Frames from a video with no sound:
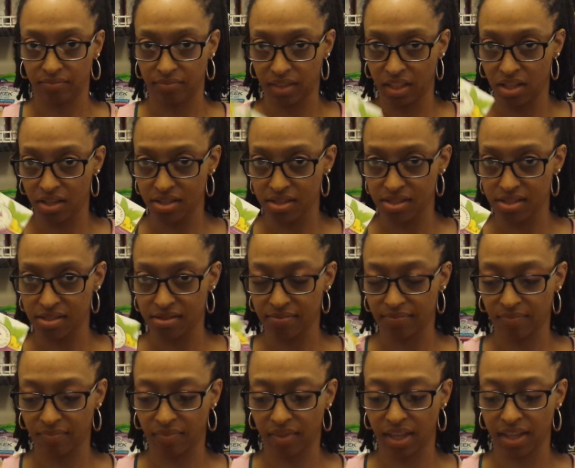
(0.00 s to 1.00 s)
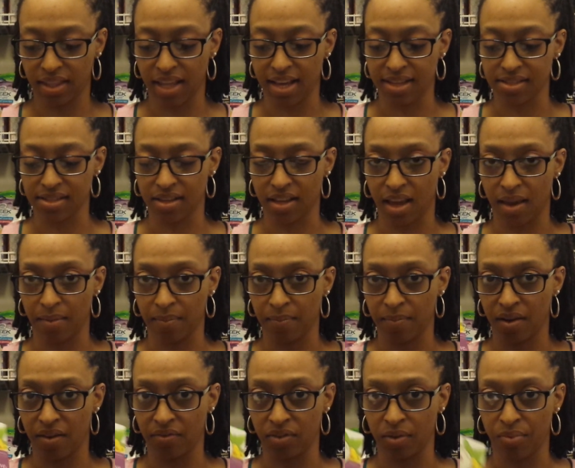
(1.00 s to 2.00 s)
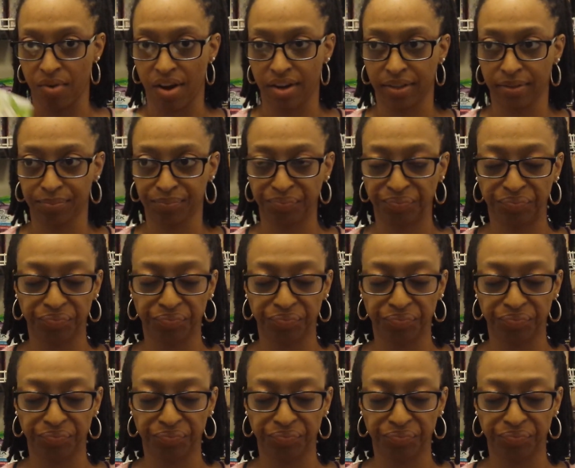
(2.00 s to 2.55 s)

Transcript: looks, and that's the name of the product.